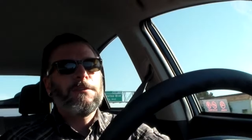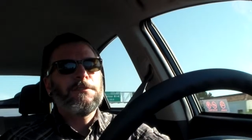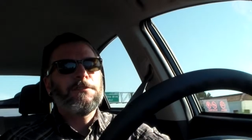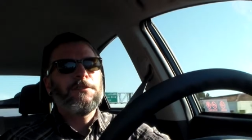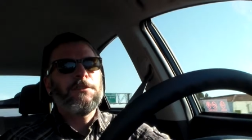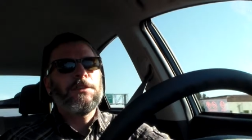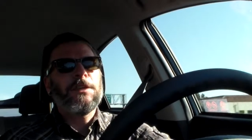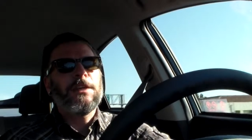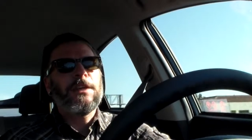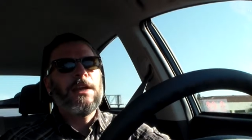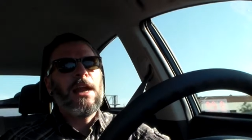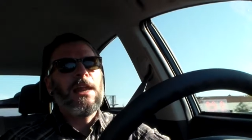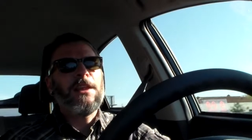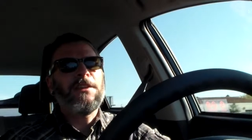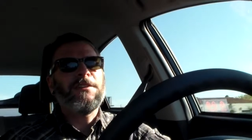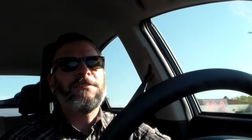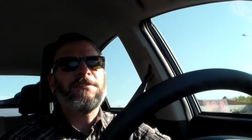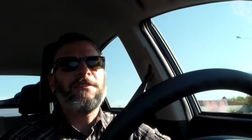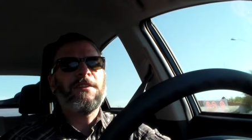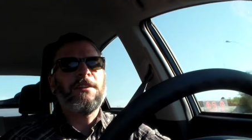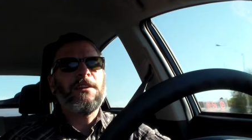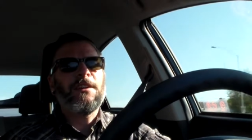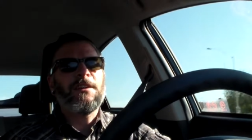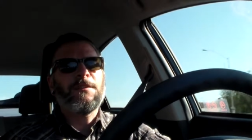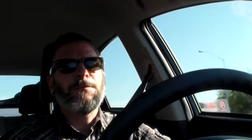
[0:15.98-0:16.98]
it's good to get out of
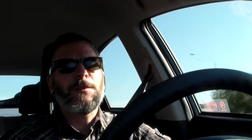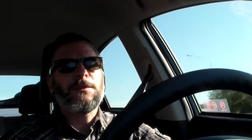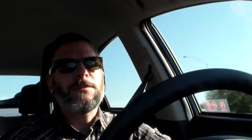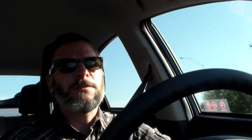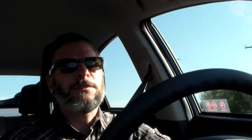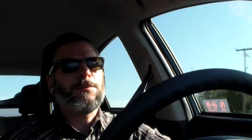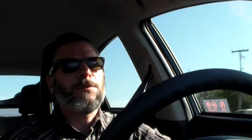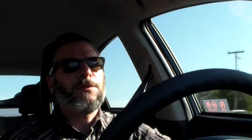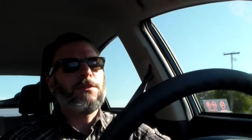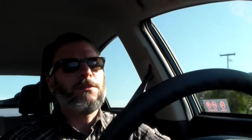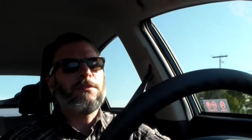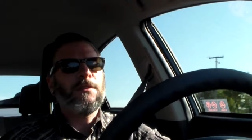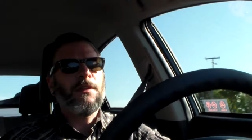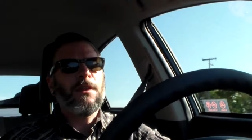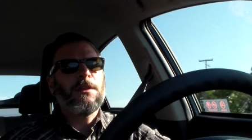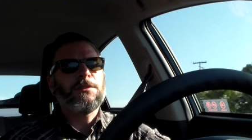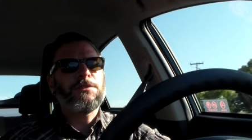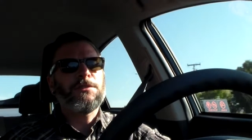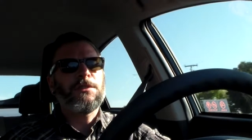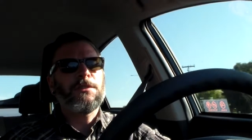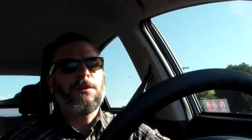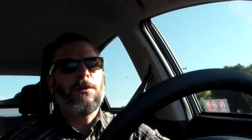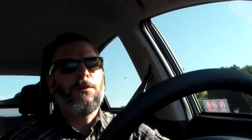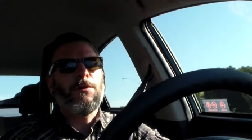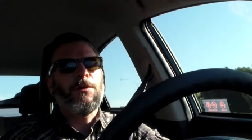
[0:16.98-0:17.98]
the city, especially when there's a lot
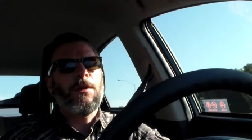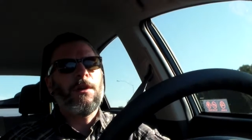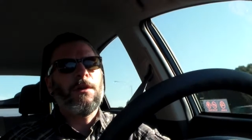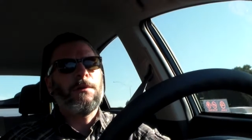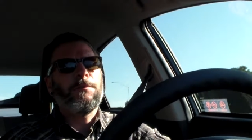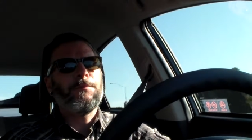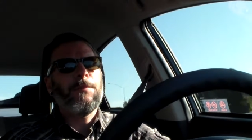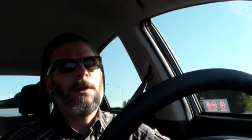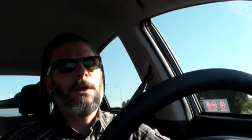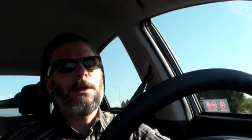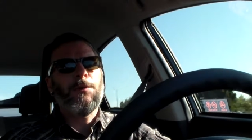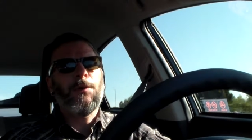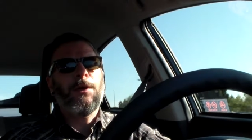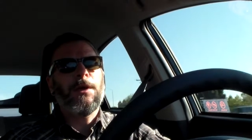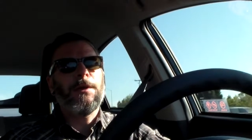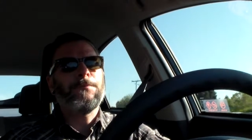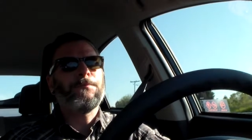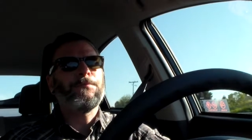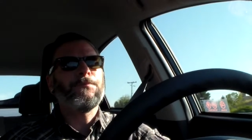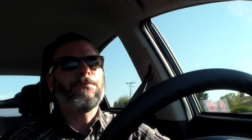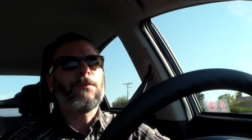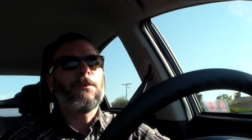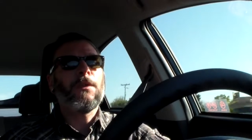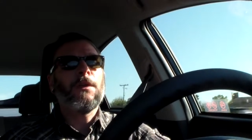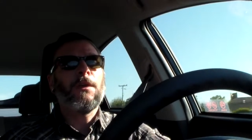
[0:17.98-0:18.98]
of shit going on. Anyway,
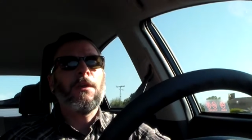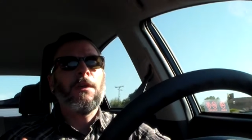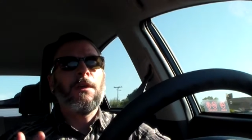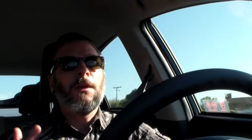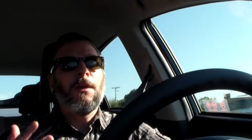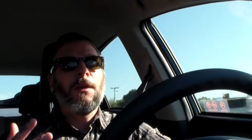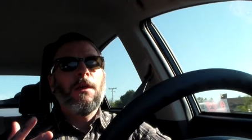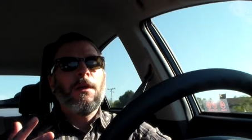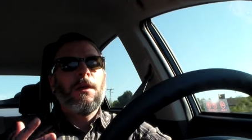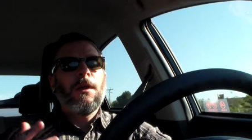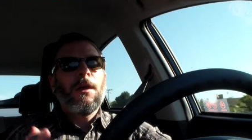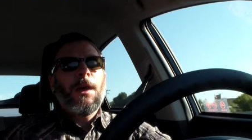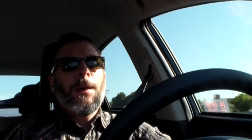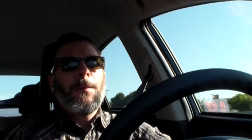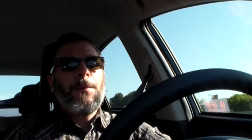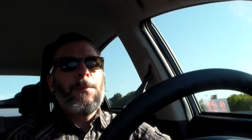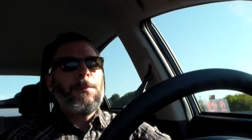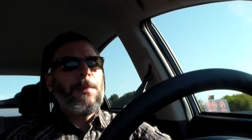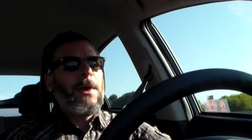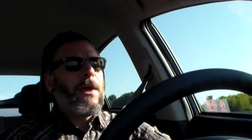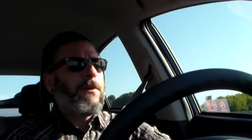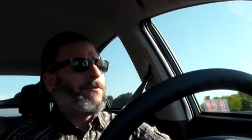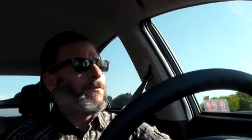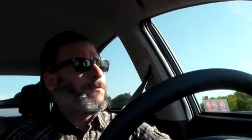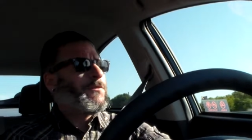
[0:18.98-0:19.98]

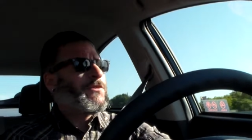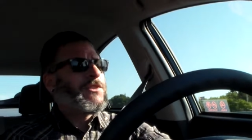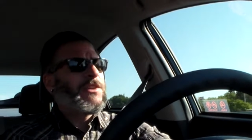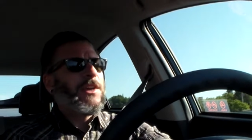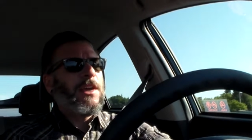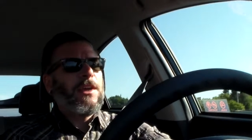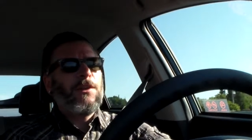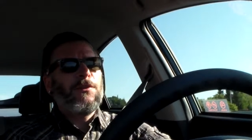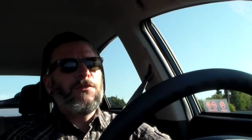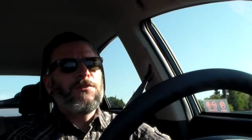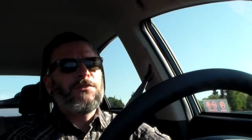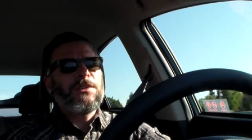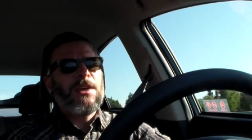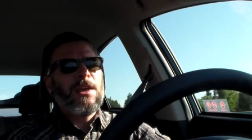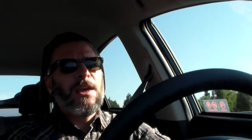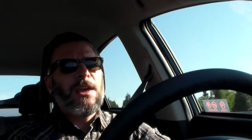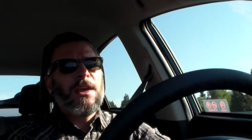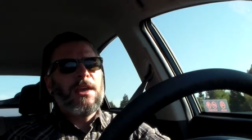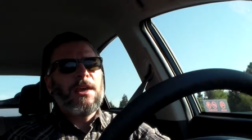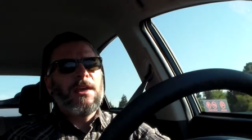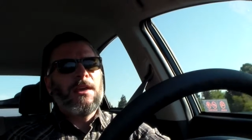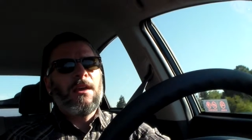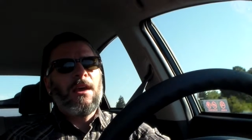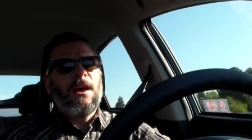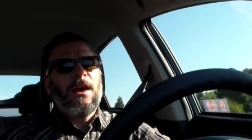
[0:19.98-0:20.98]
coming back from San
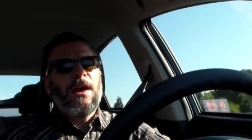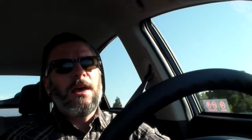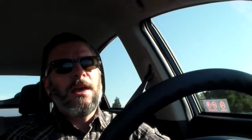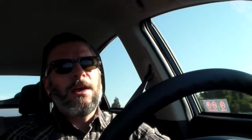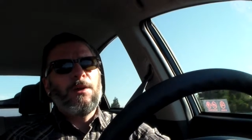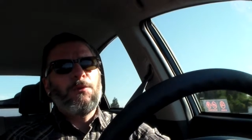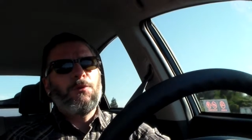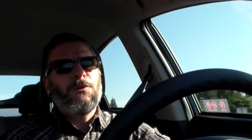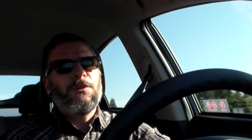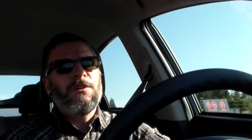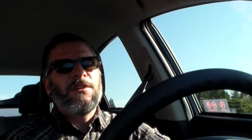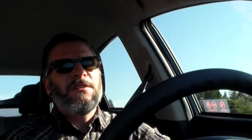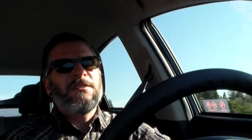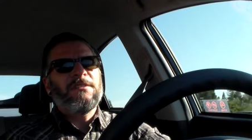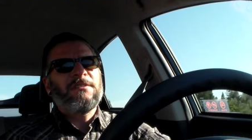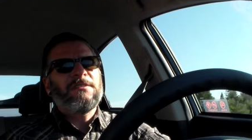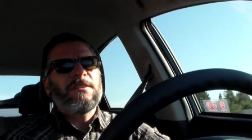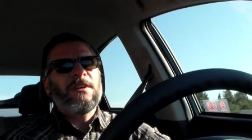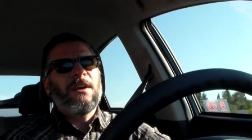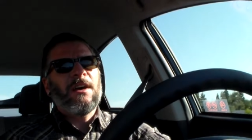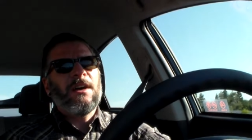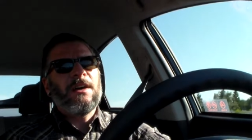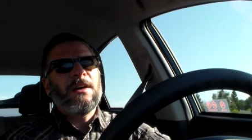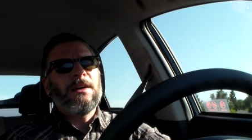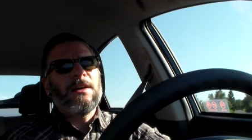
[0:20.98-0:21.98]
Jose, I
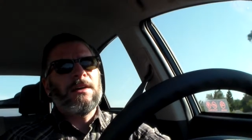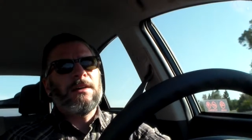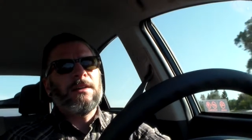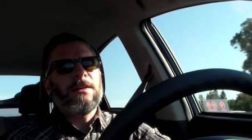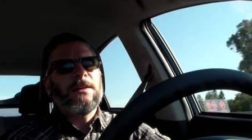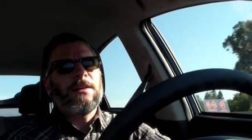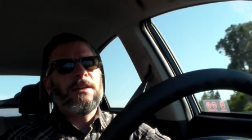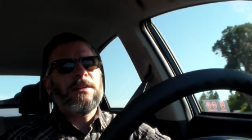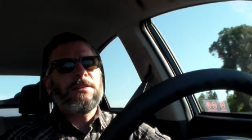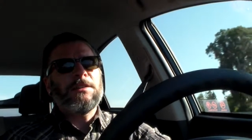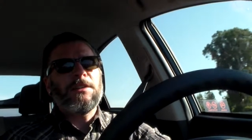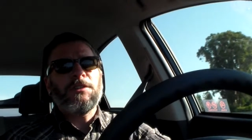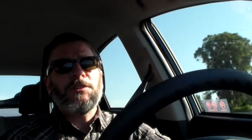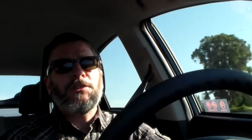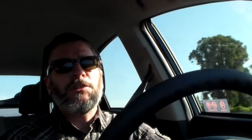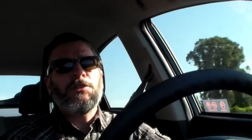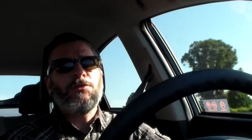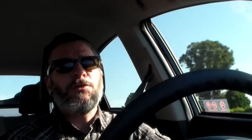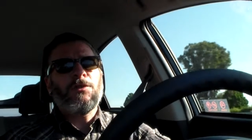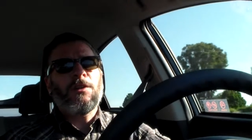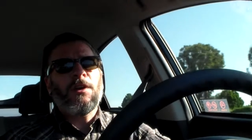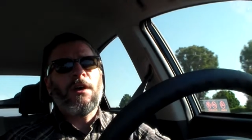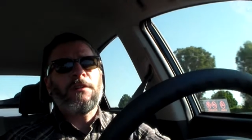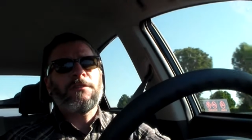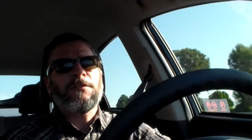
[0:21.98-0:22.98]
did
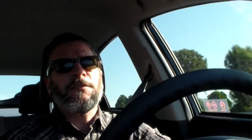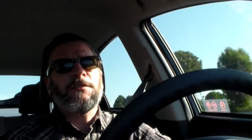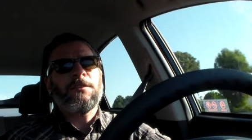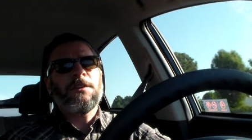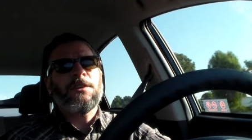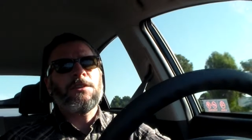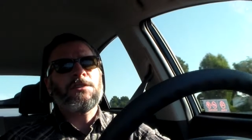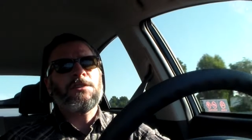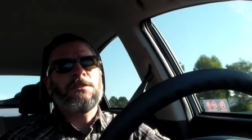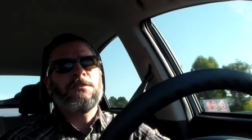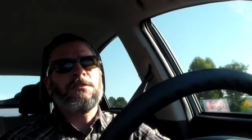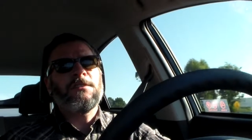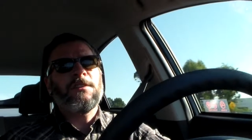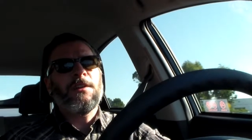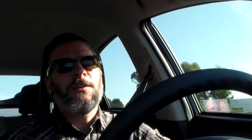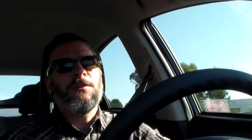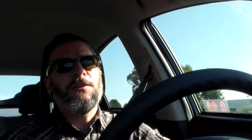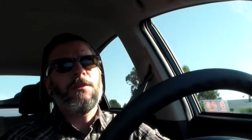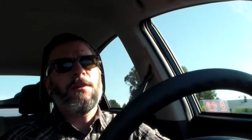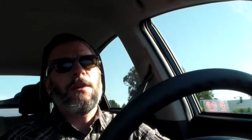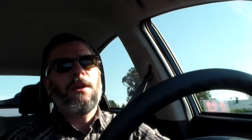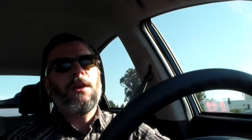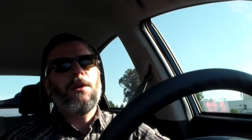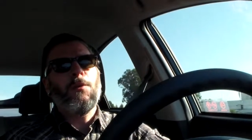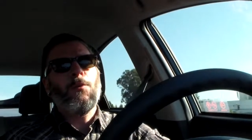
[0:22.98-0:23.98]
2 consultations
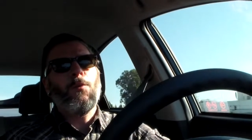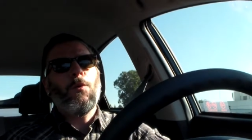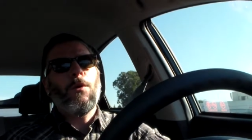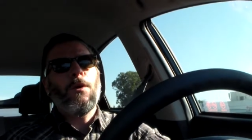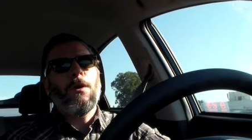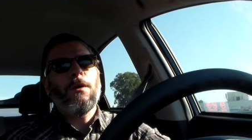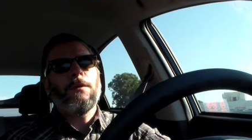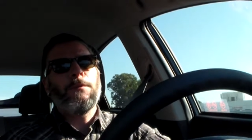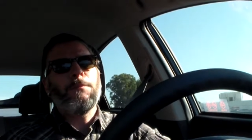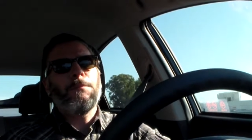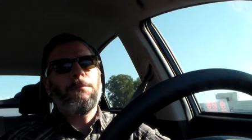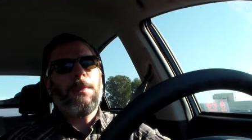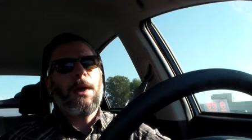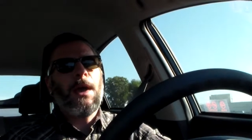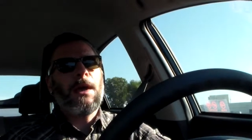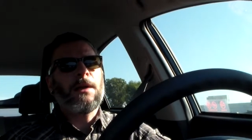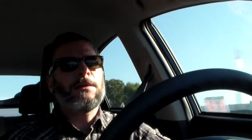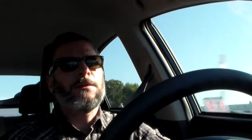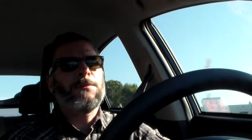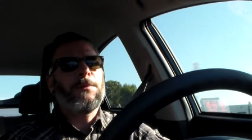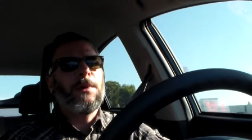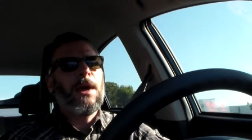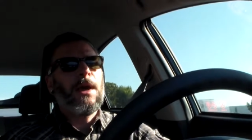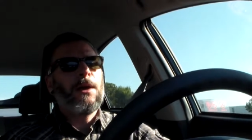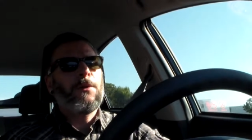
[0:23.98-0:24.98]
there today, one back
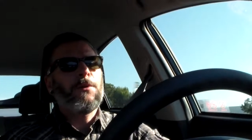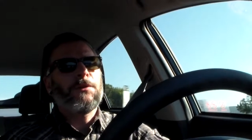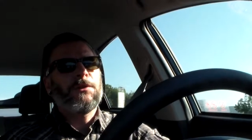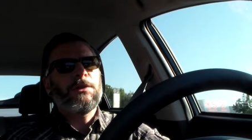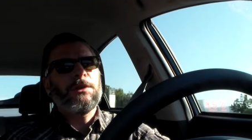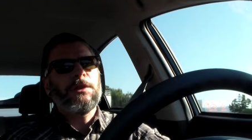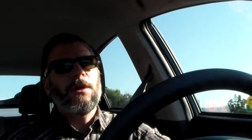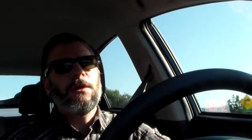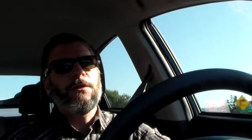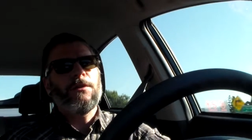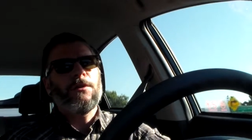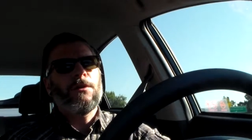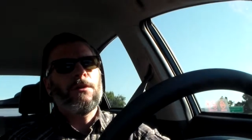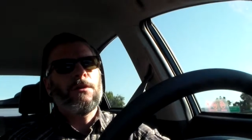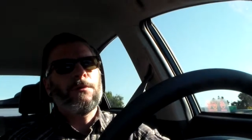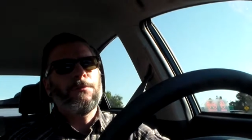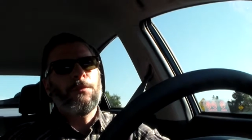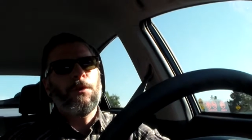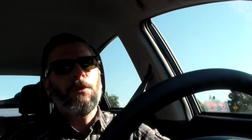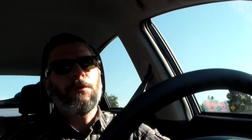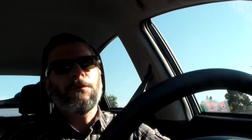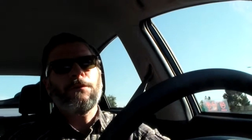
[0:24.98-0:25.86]
to back with the other,